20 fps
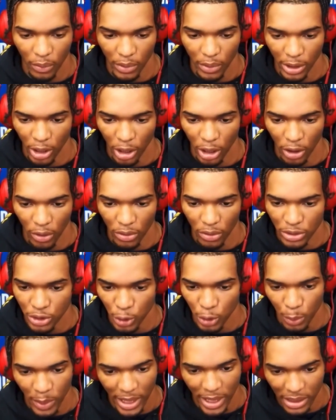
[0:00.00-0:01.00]
we know,
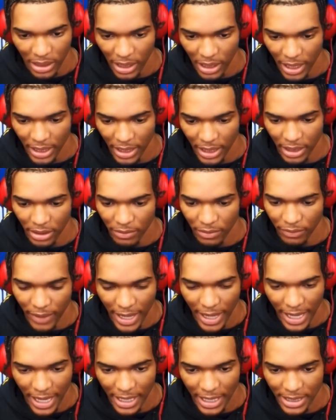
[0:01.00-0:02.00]
super athletic,
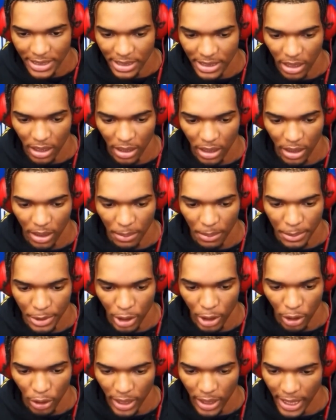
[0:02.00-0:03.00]
fast, you
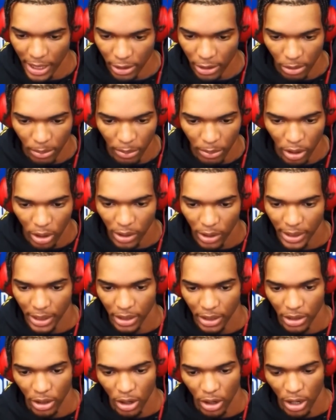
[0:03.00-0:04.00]
know, can handle the ball like a
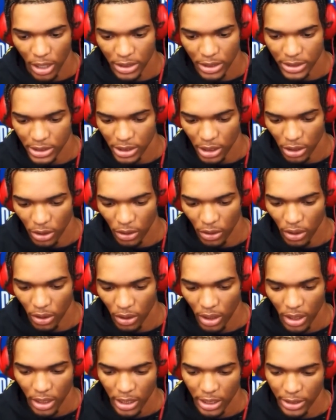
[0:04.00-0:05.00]
guard. So,
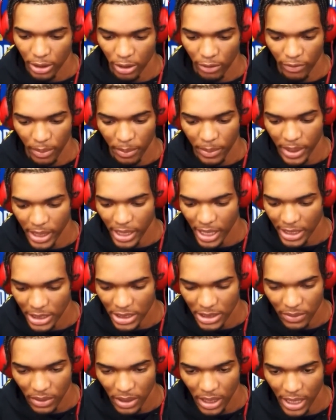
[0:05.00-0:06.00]
you know, for me, I
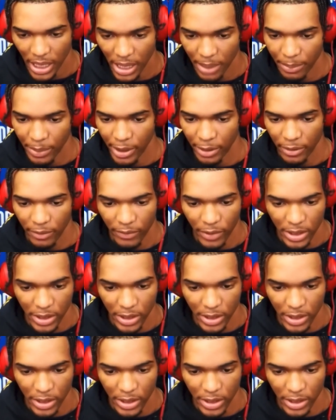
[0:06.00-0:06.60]
just feel like I could bring the